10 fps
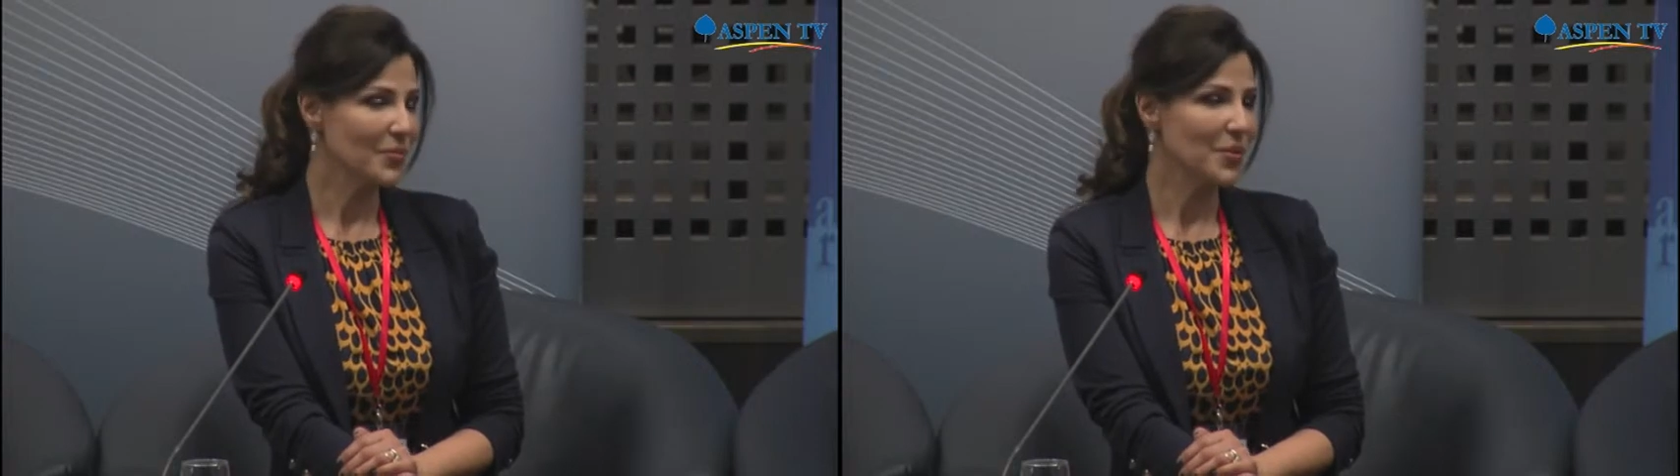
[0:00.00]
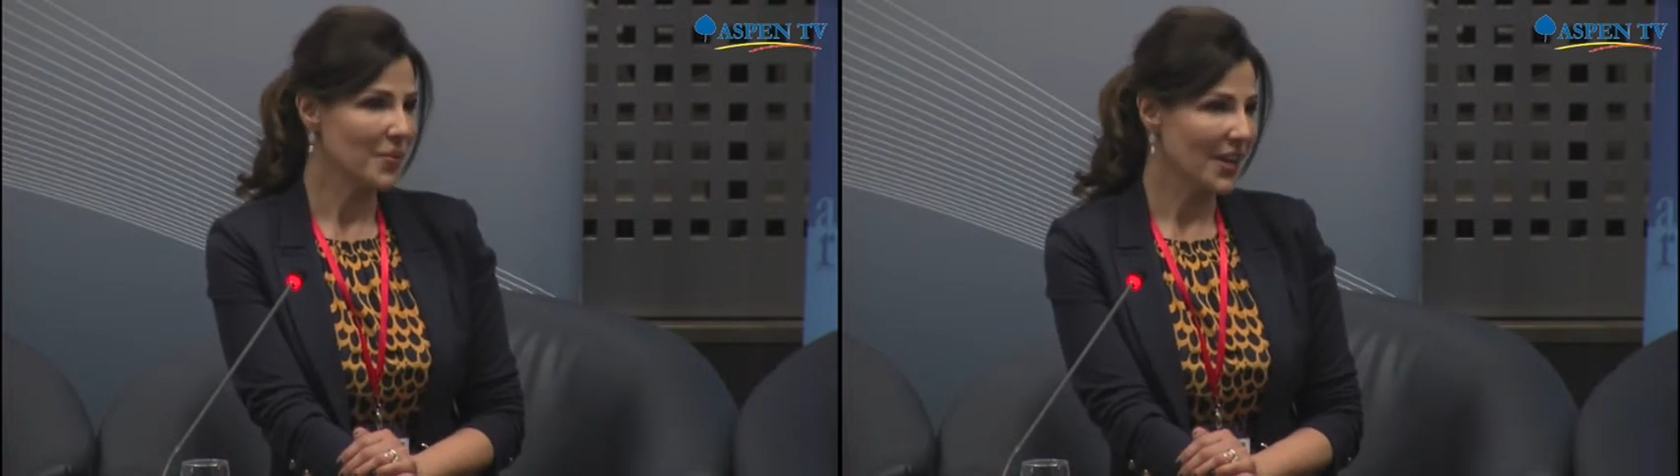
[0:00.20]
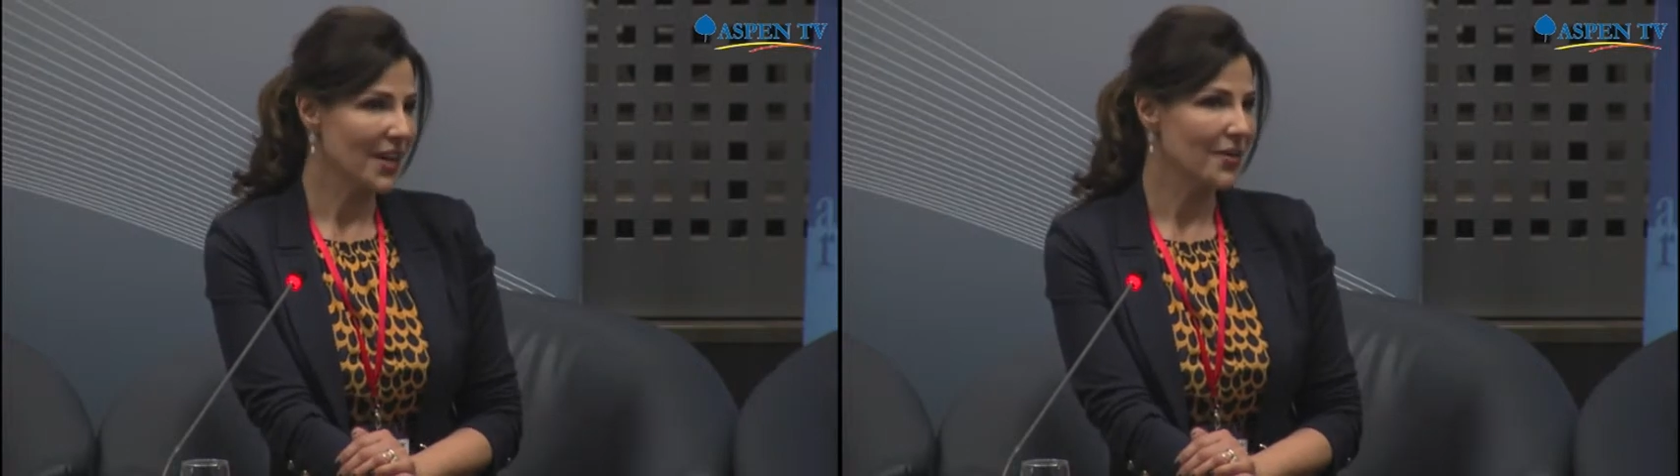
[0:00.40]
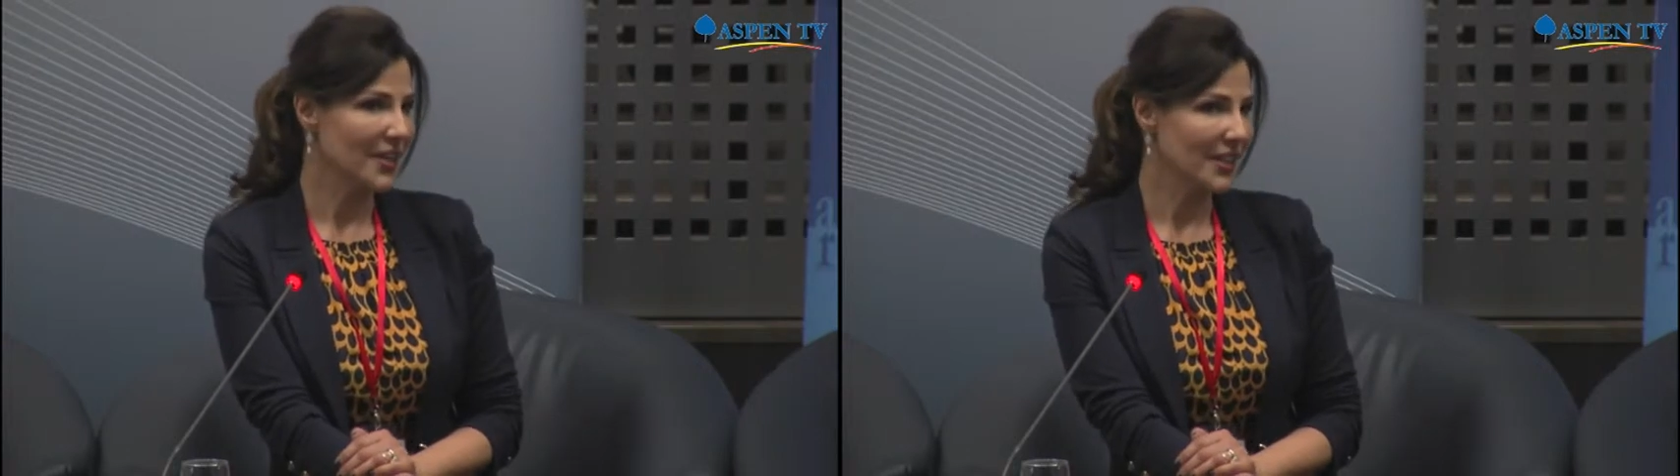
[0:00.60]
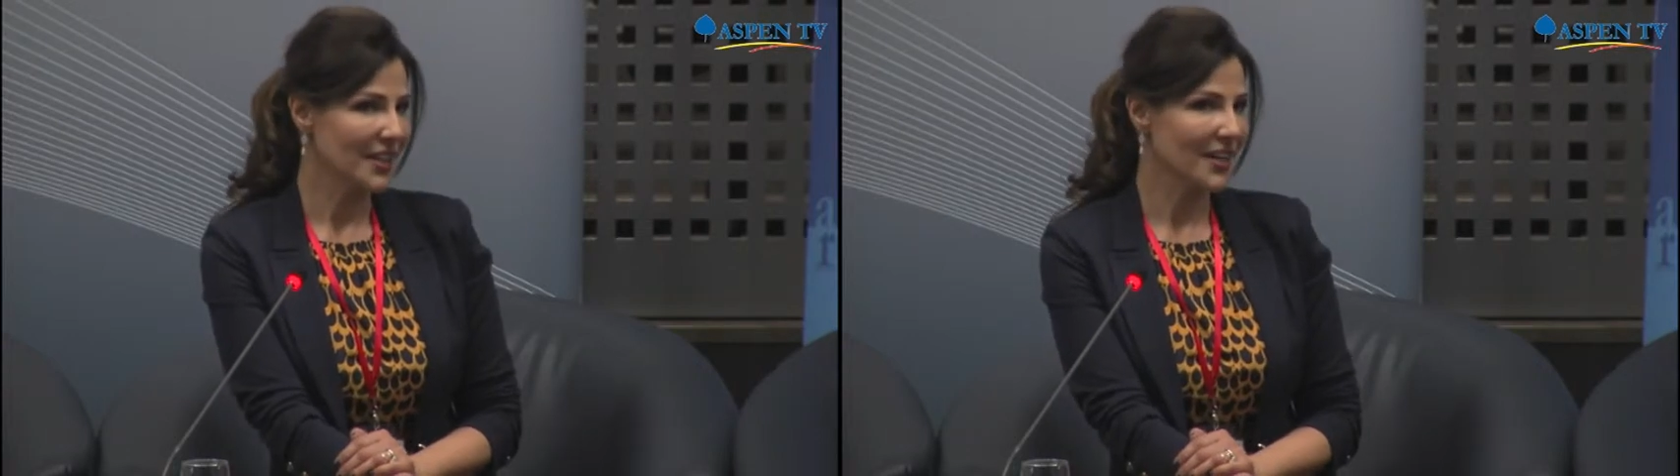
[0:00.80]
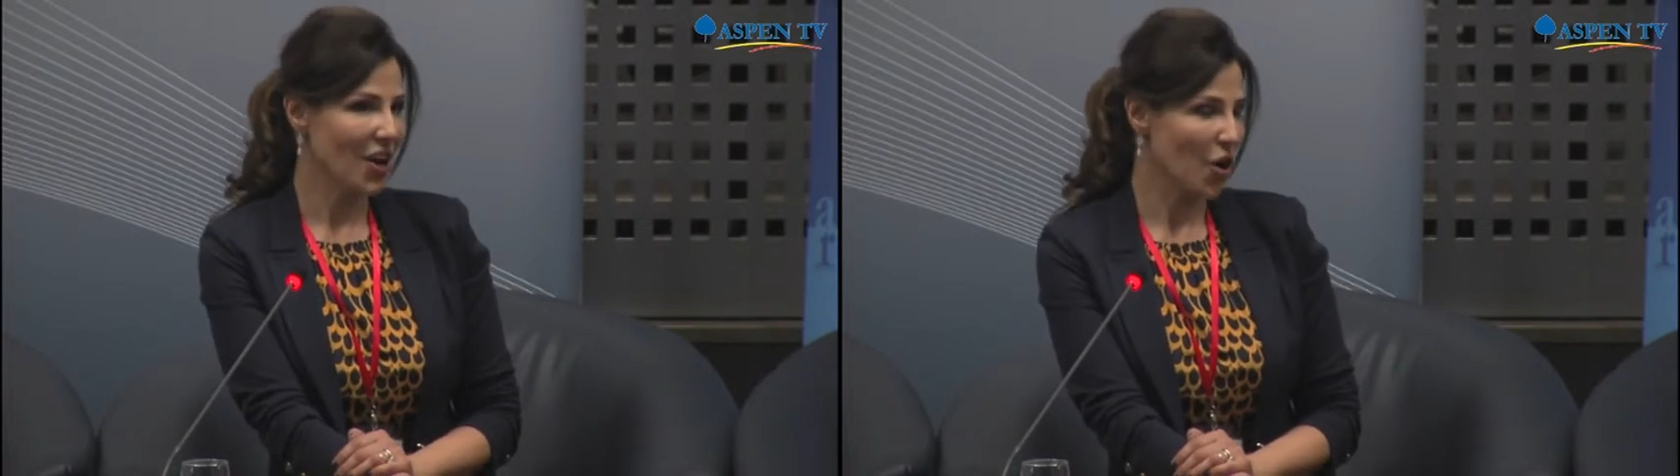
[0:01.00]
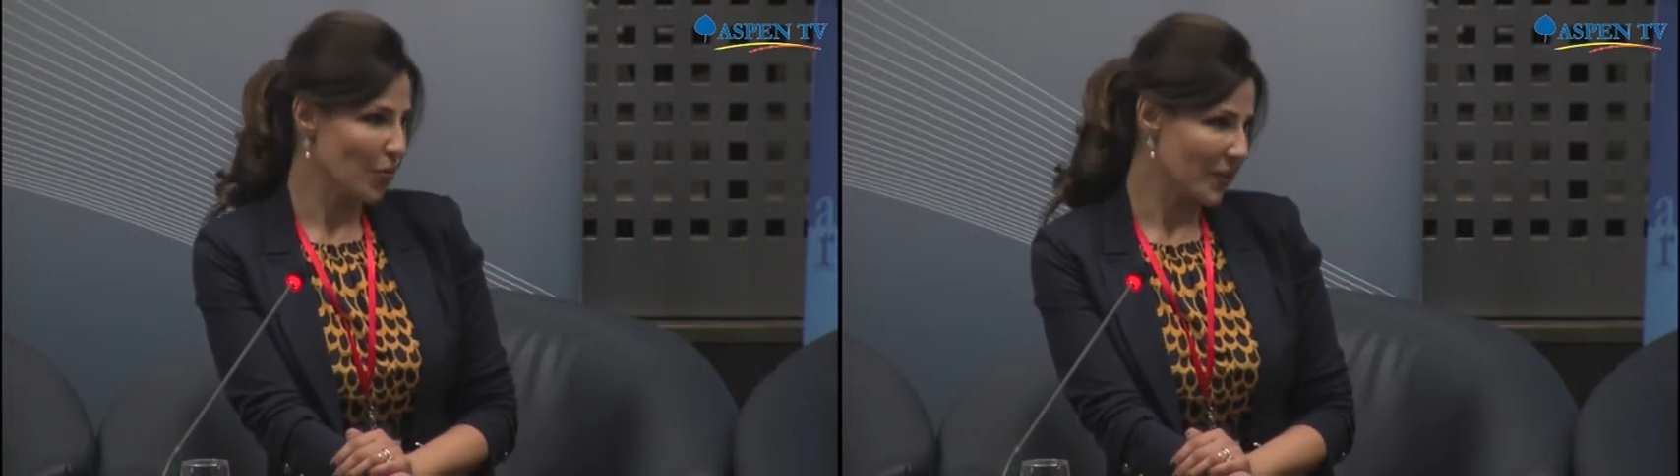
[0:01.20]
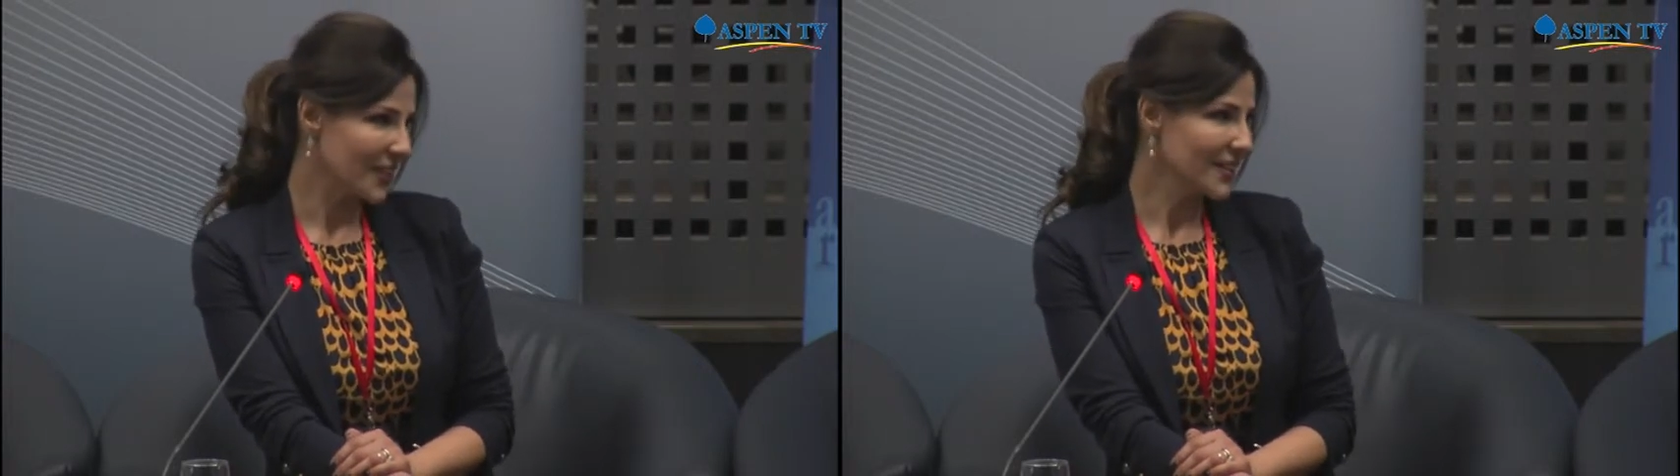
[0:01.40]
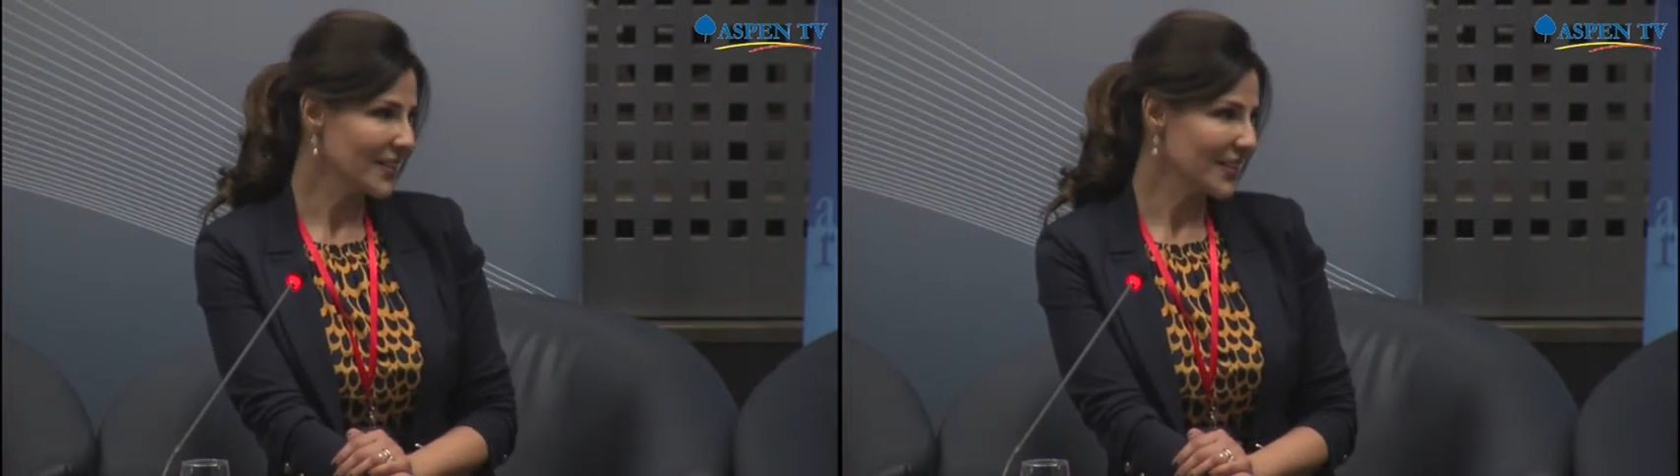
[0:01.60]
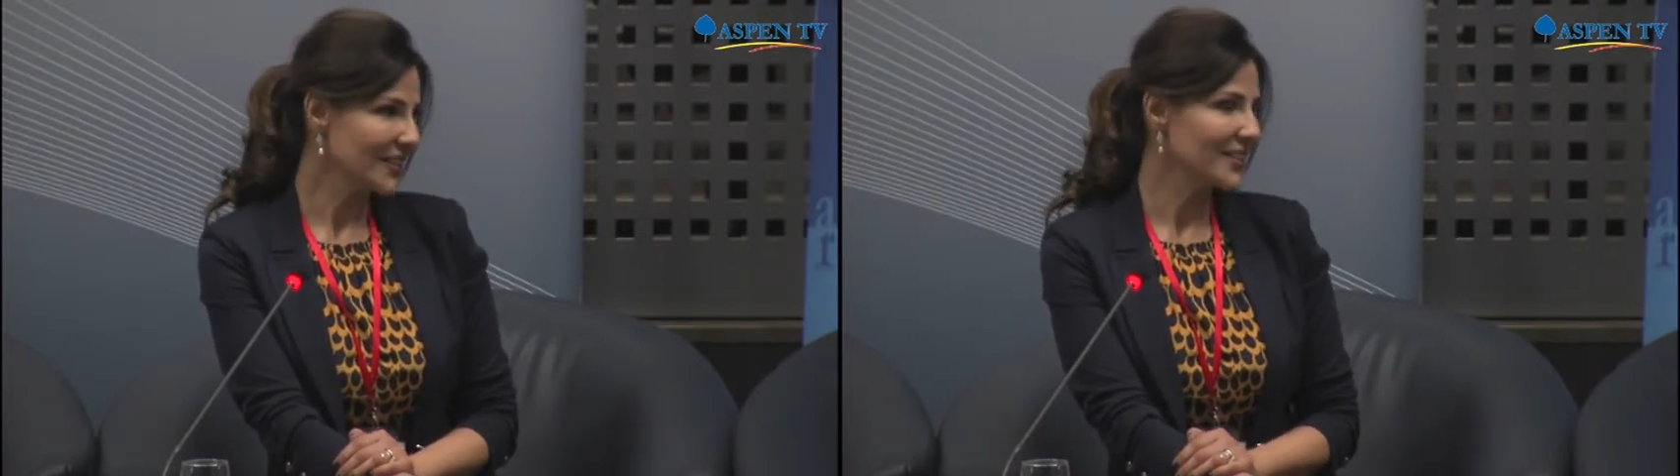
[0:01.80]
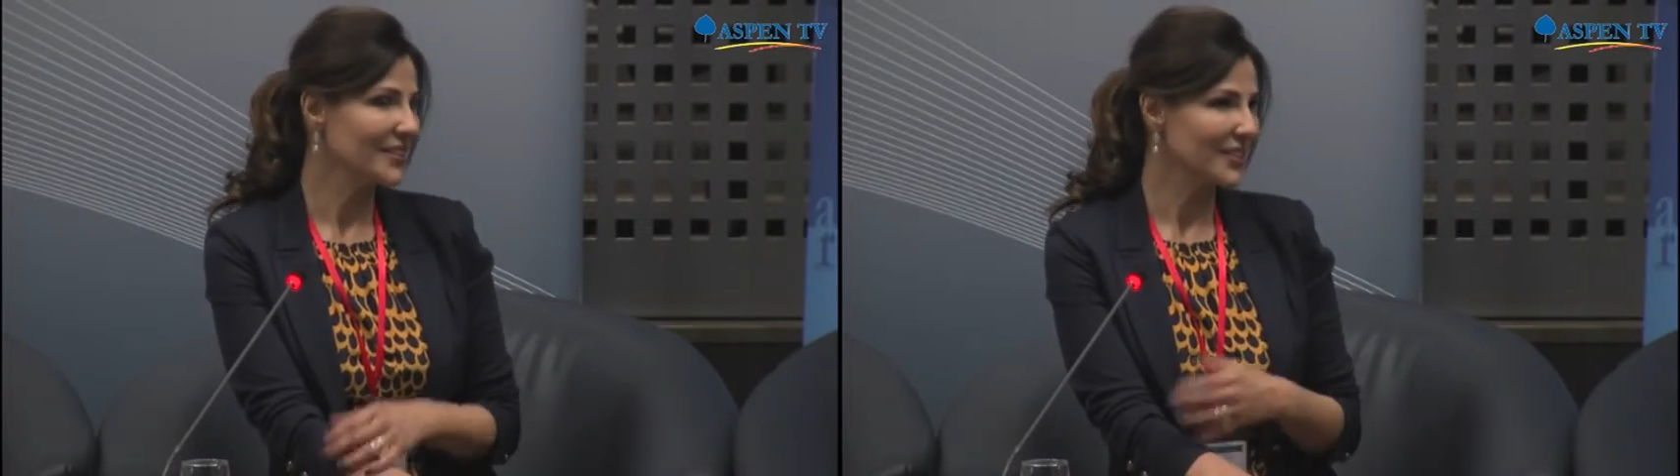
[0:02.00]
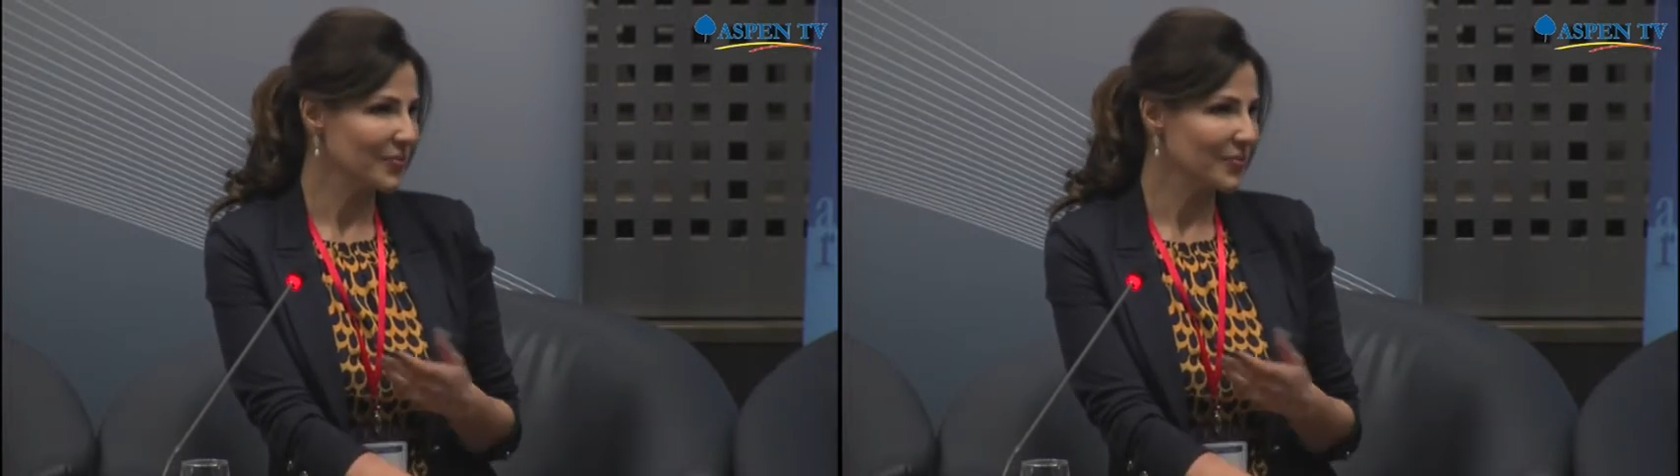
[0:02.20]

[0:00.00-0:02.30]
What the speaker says: the people are really open, and